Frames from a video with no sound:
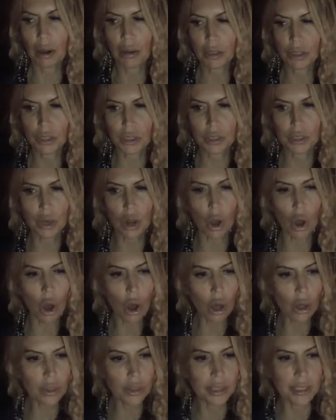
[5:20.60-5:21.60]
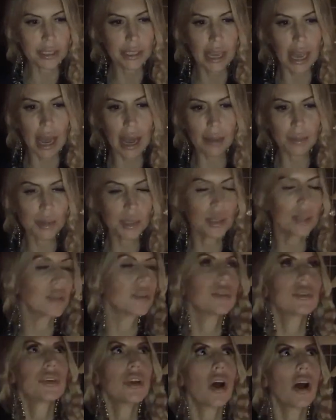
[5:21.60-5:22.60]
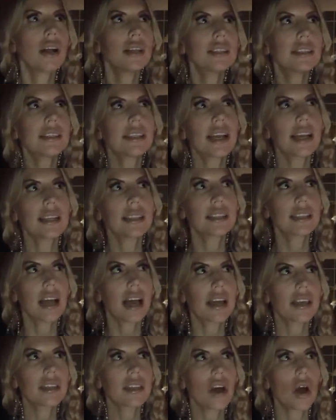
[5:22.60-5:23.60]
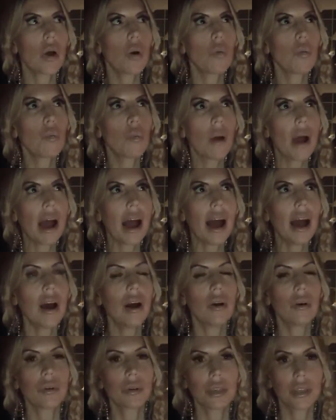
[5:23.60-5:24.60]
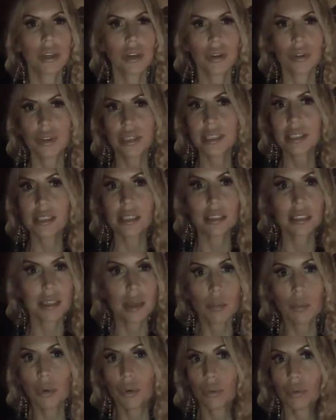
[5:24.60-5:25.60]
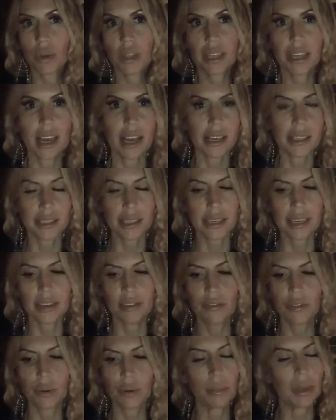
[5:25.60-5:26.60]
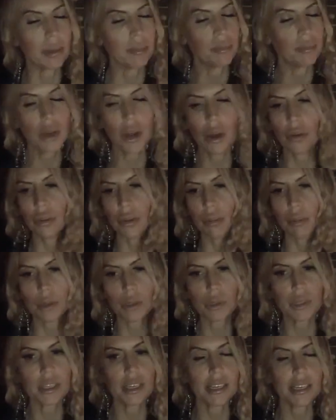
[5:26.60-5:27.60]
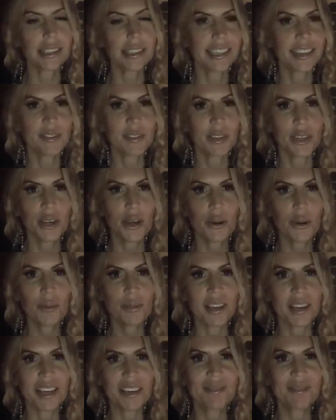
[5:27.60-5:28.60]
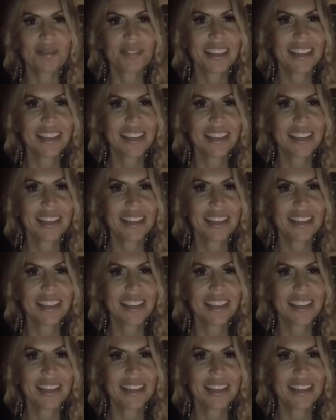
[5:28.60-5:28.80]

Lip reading: just all this absolute nonsense. I thought, wow, someone really has it in for me. No, the person doesn't even know me.